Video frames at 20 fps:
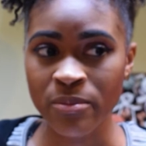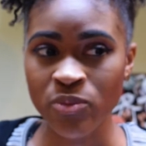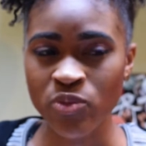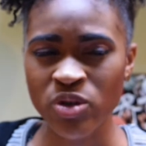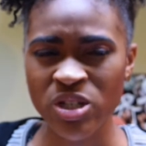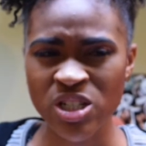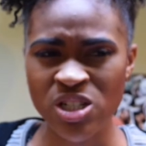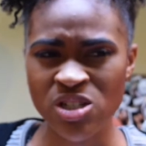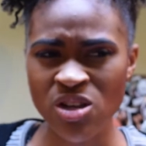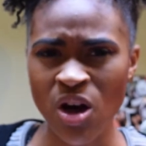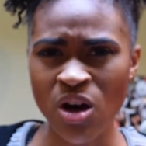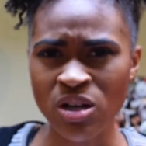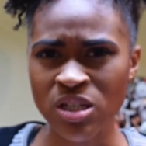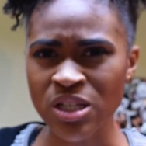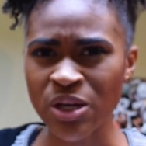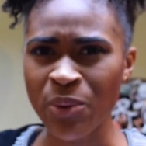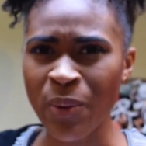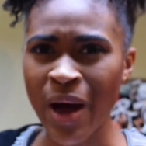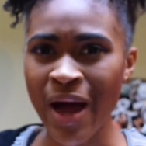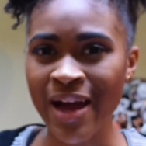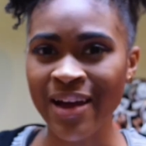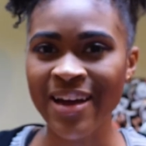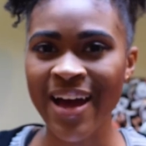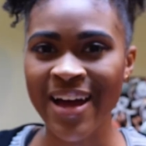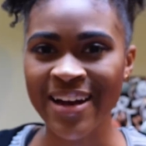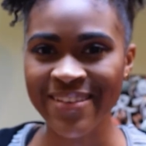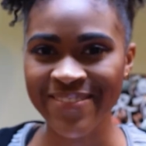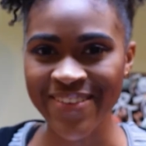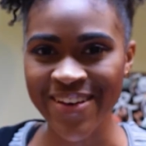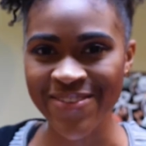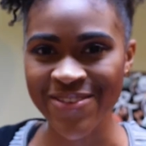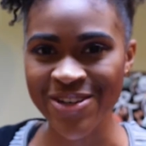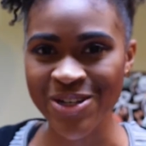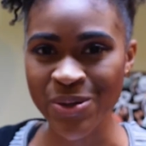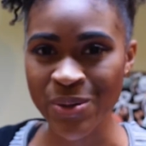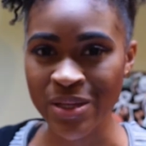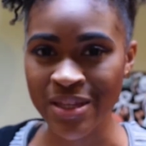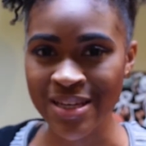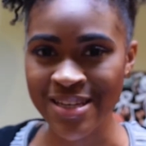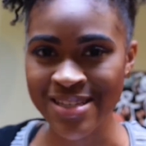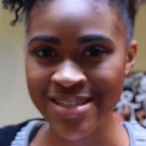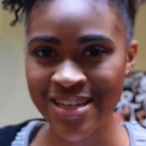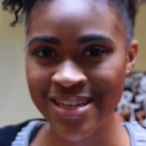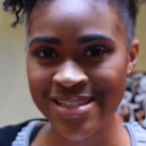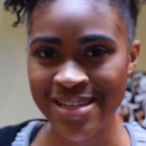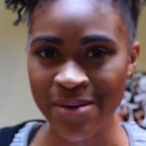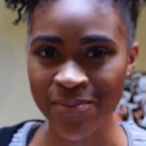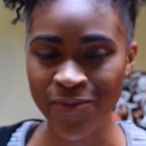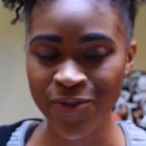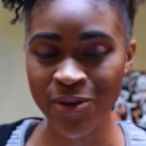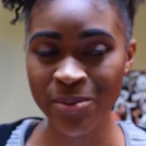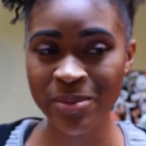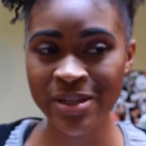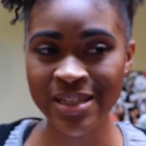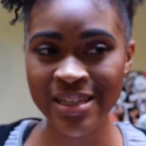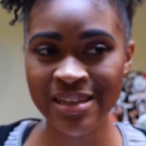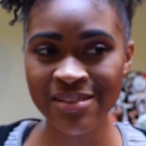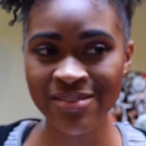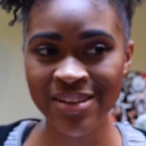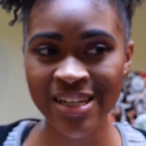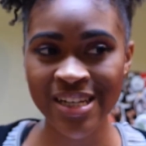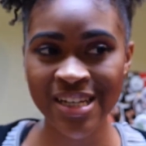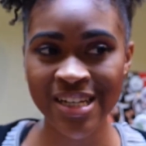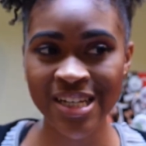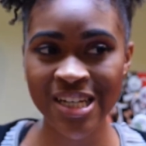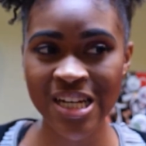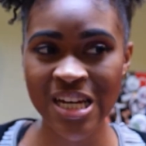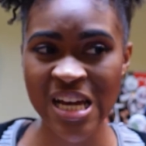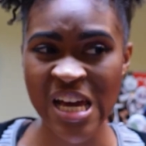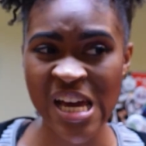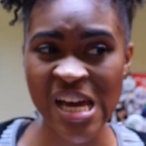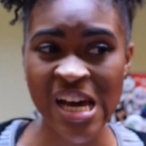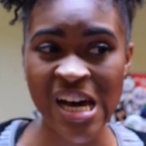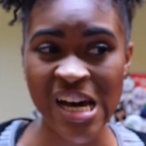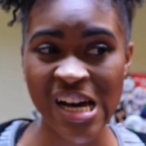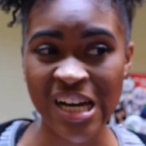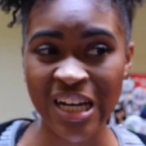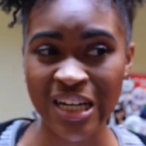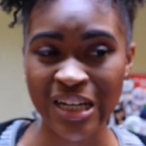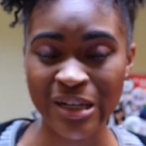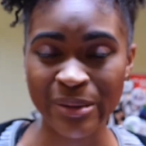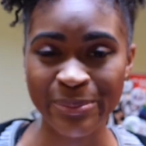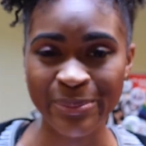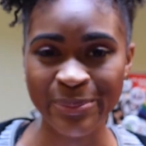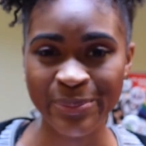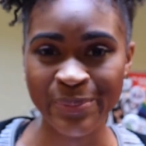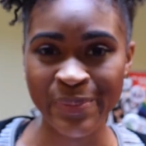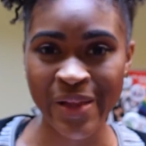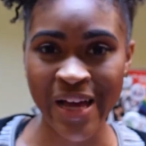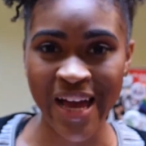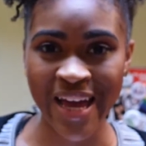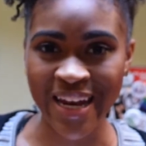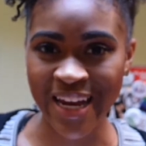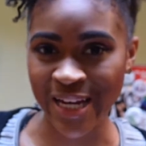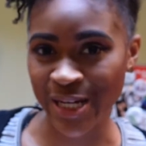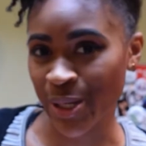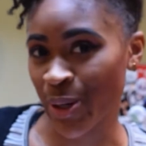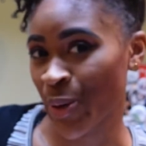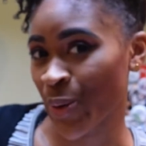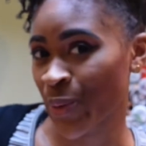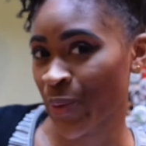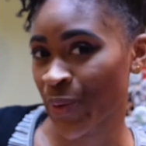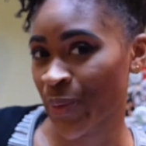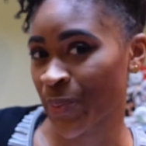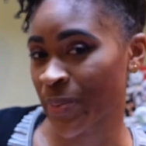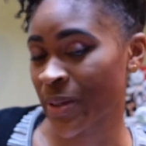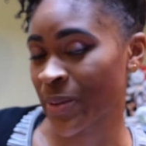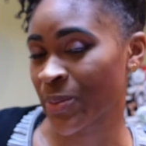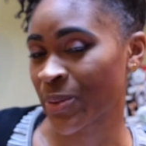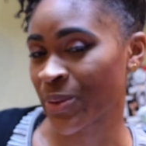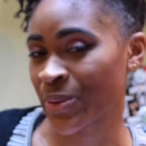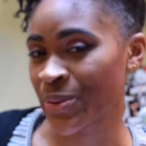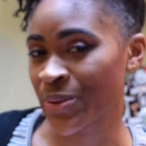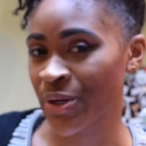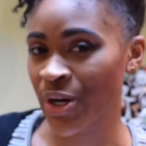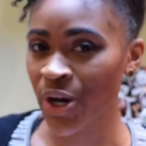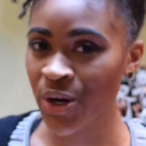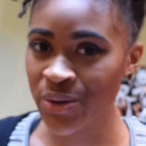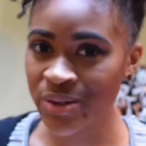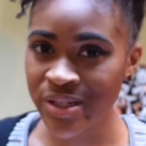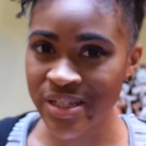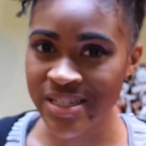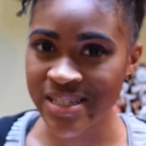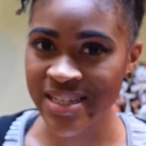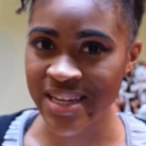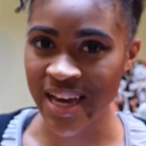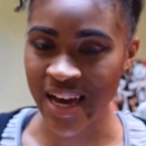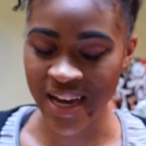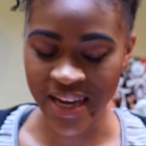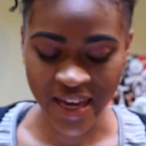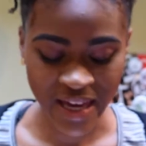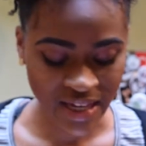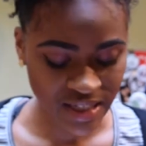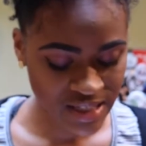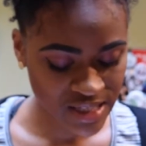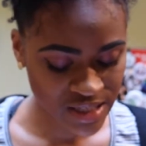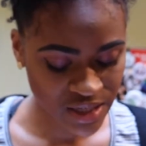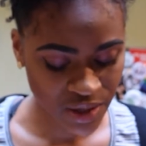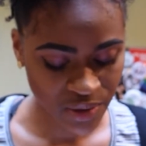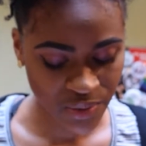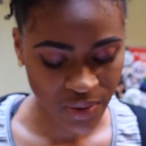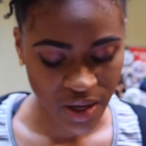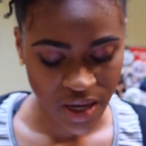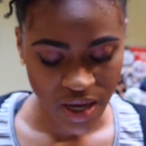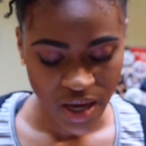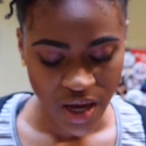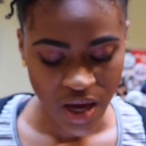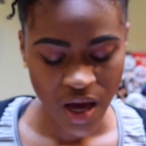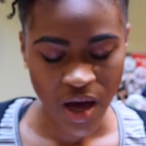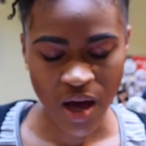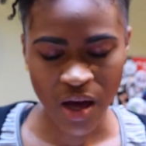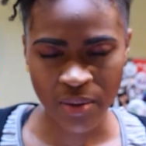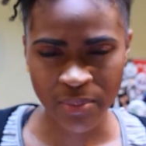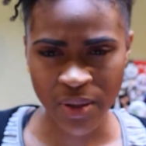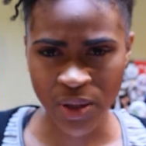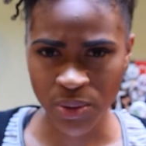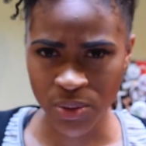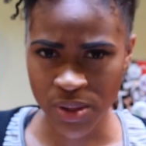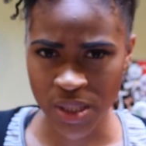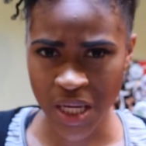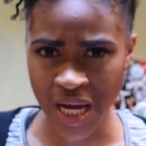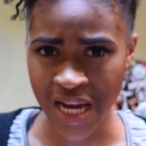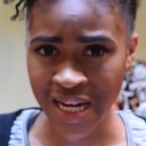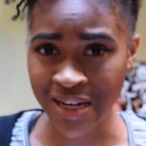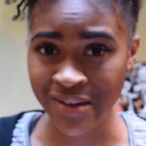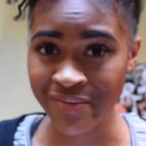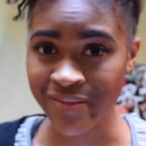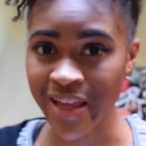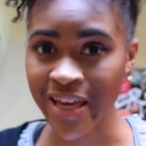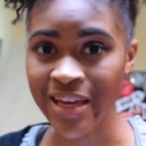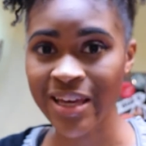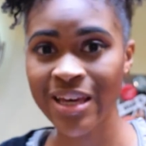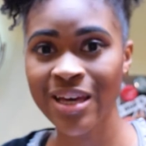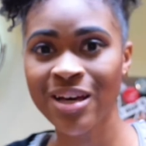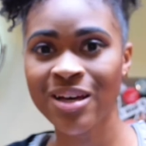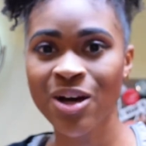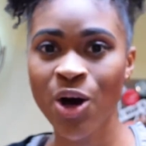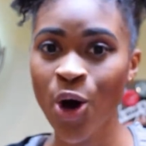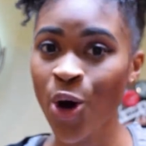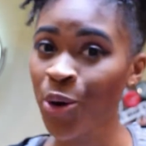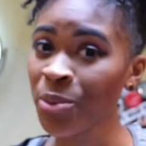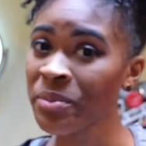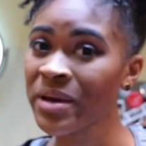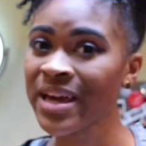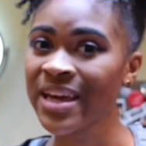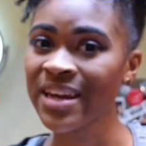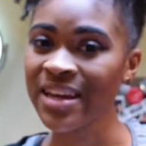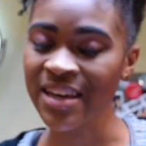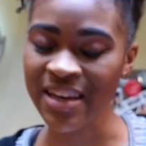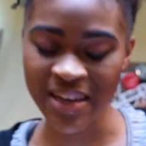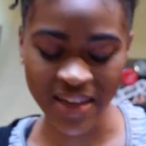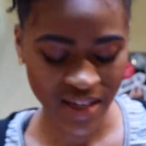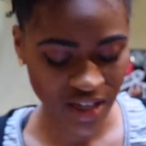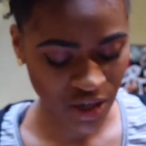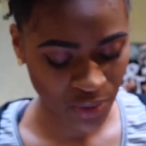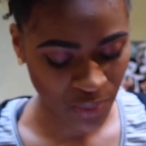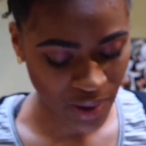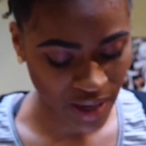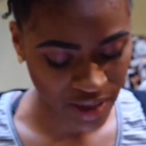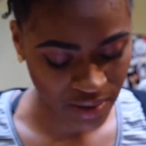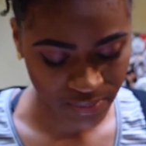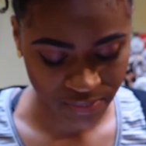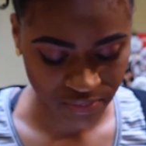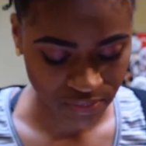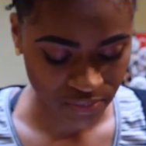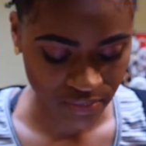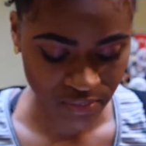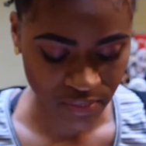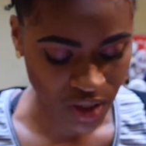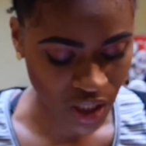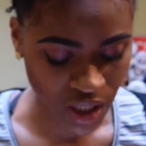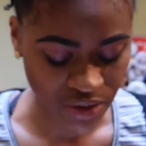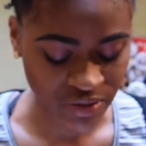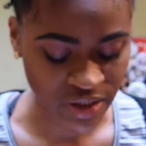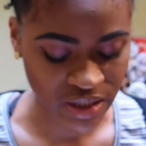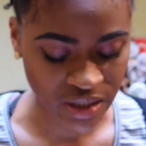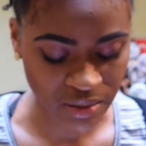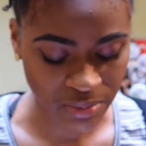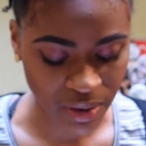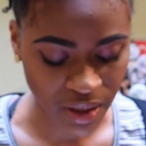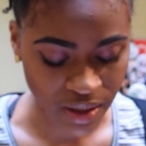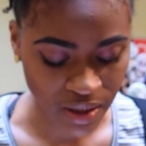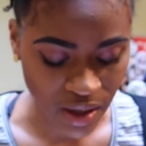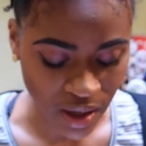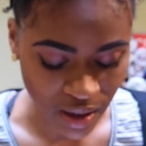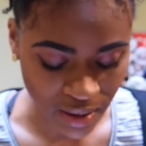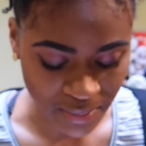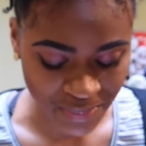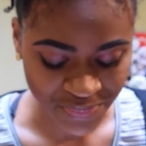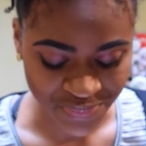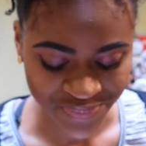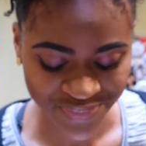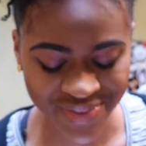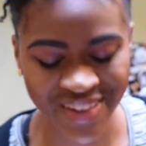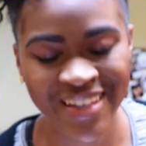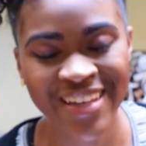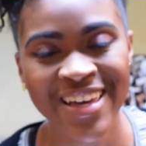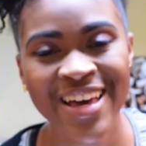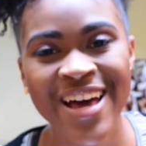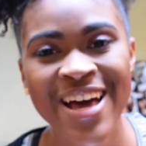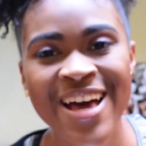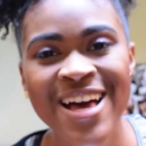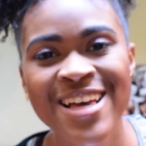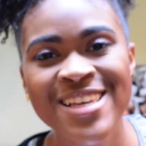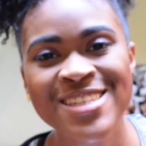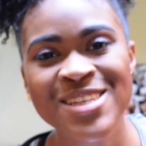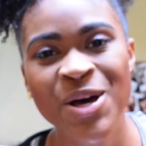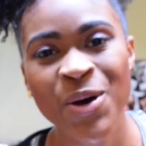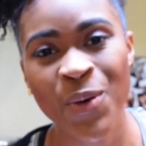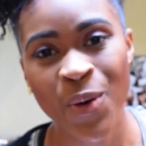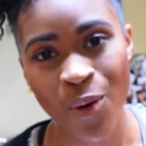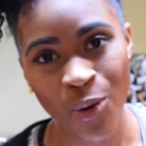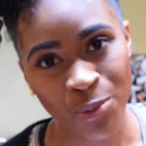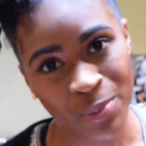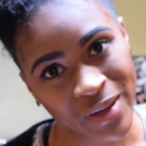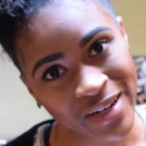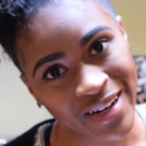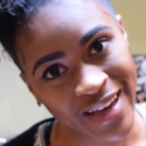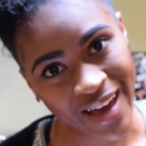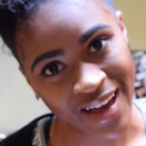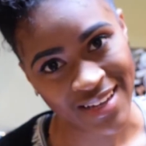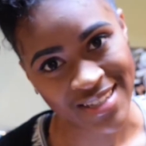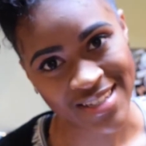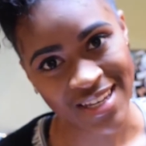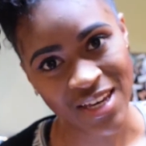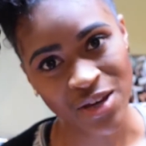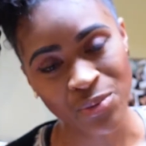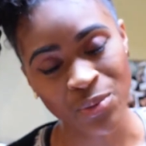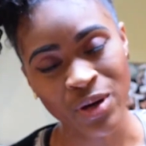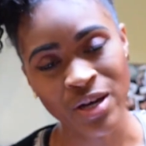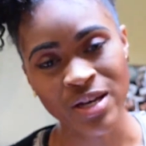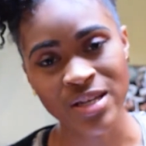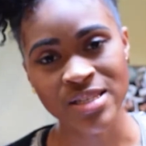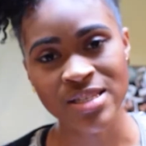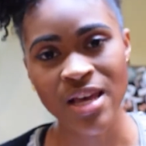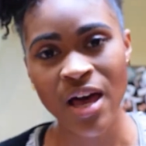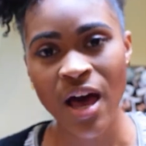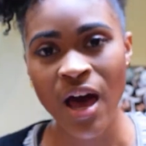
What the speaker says: which is also why I kind of favor doing this, because I'm from Cleveland, and I know people who go to CIA, so it was kind of like home hitting in a way. Not really, but so Open Casket was